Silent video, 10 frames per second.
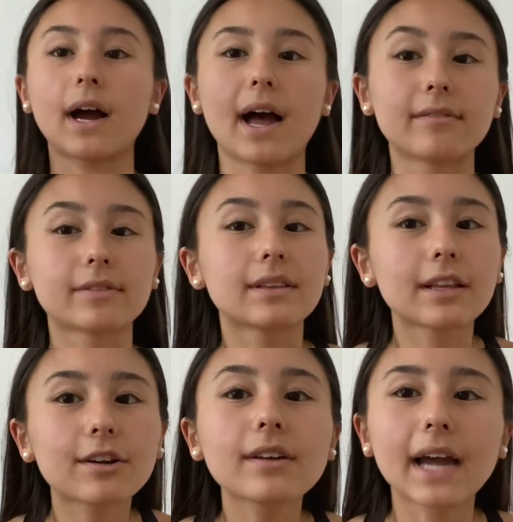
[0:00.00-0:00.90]
I've
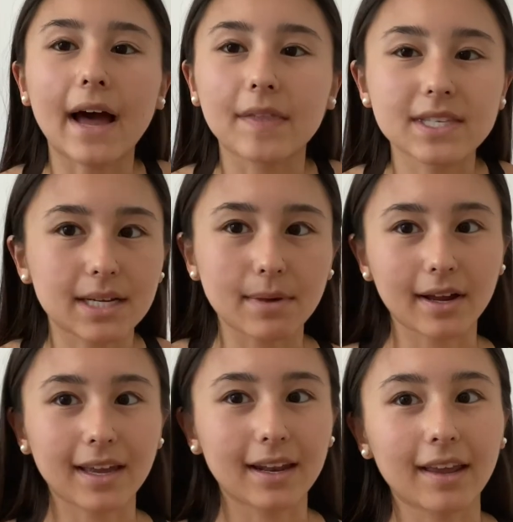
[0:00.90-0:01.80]
literally had this, I'm not
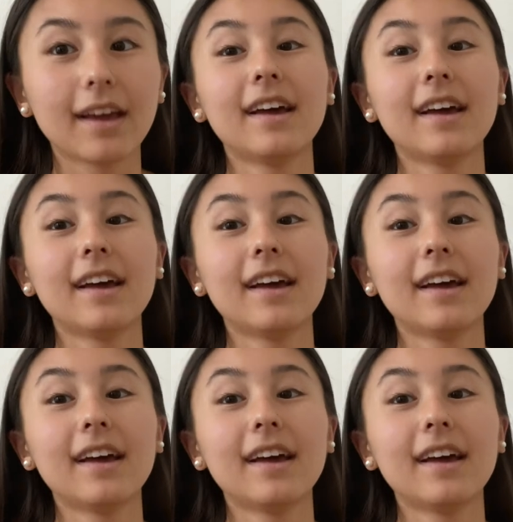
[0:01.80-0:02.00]
kidding.